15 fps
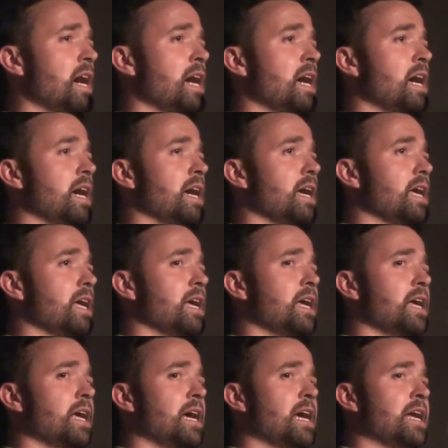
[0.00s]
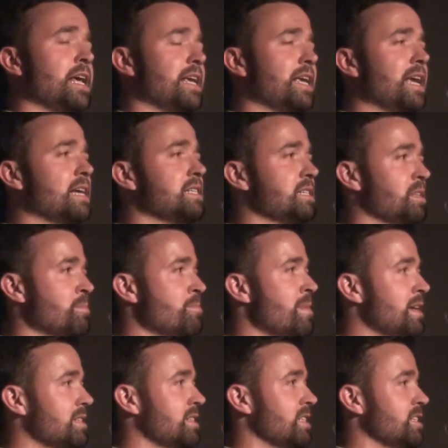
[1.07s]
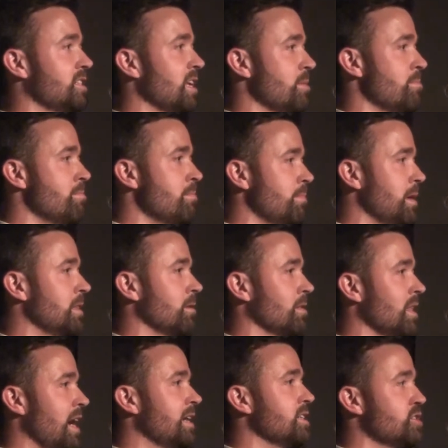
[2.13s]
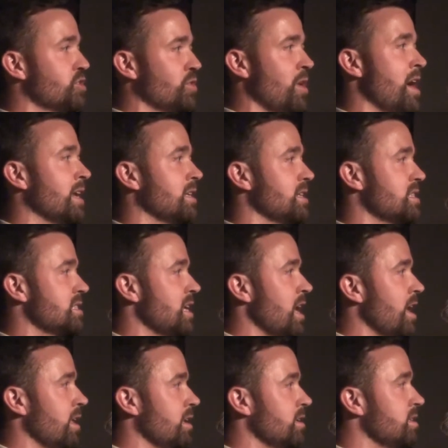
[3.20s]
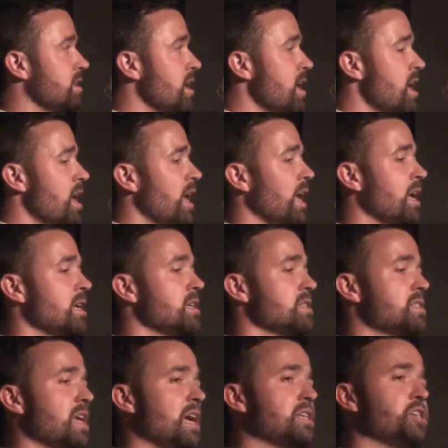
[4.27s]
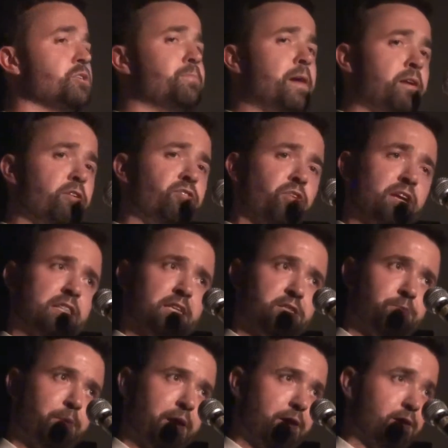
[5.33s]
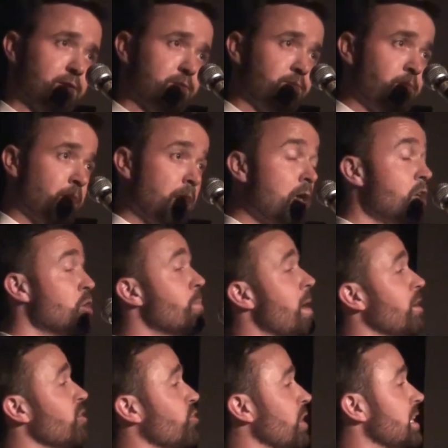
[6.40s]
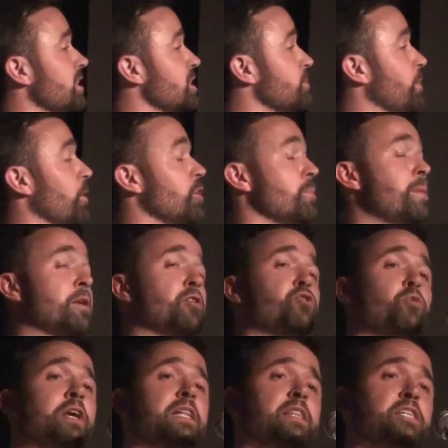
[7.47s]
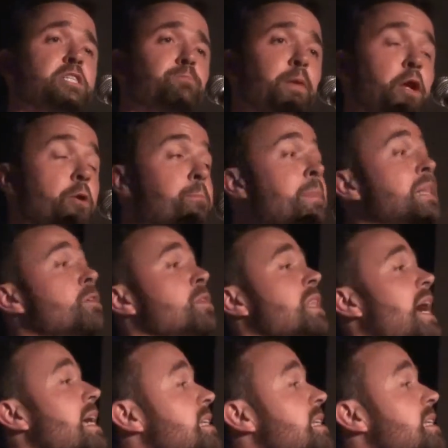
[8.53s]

uh, and I guess the message that Miller Lite is trying to send is that you better drink this beer. You better drink this beer. You better drink this beer. Miller